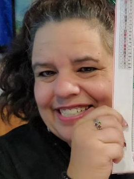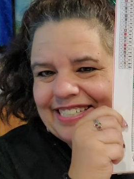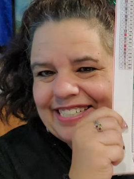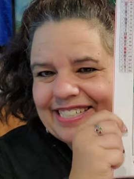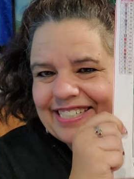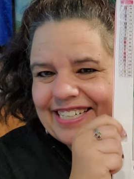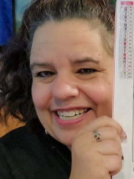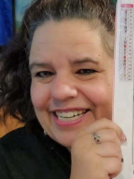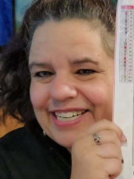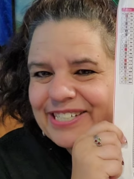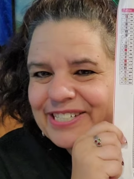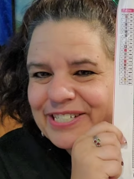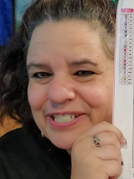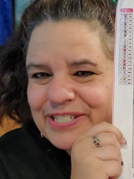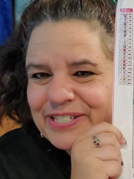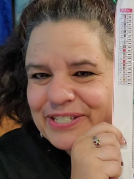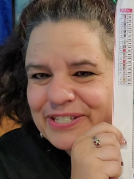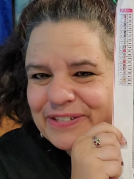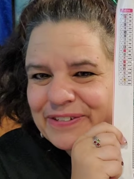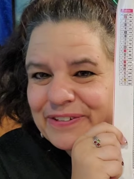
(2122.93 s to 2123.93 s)
Isn't he
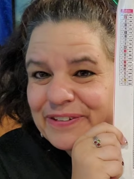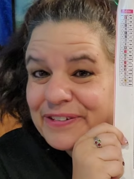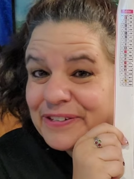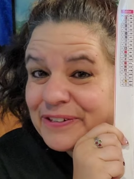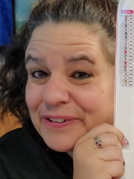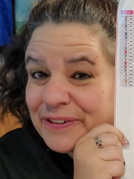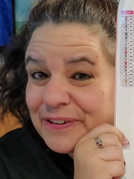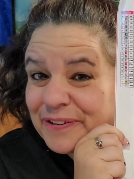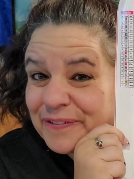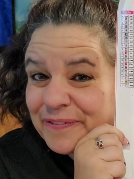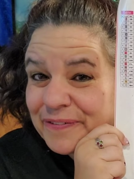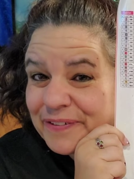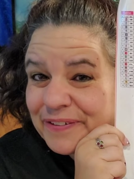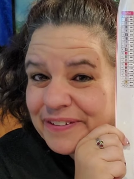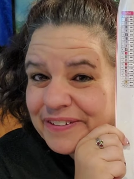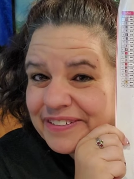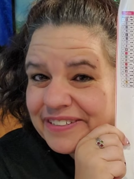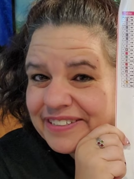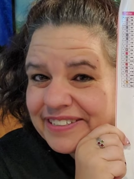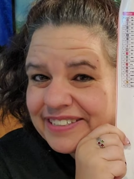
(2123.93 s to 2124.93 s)
just too adorable?